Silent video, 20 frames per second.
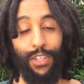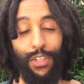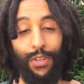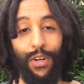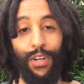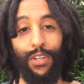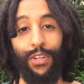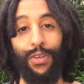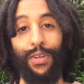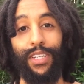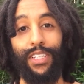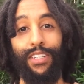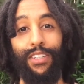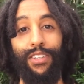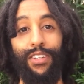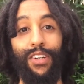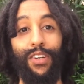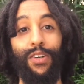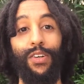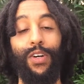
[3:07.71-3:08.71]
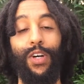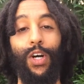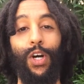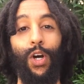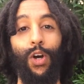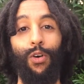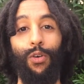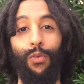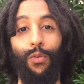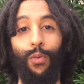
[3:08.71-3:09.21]
you are going to do.
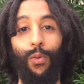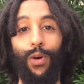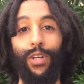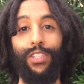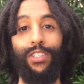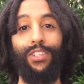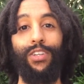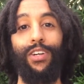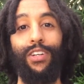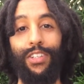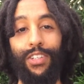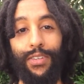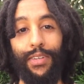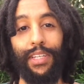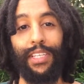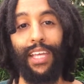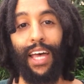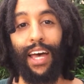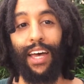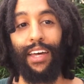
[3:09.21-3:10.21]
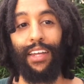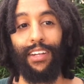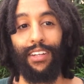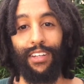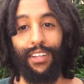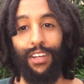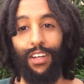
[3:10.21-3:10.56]
Once you are doing that,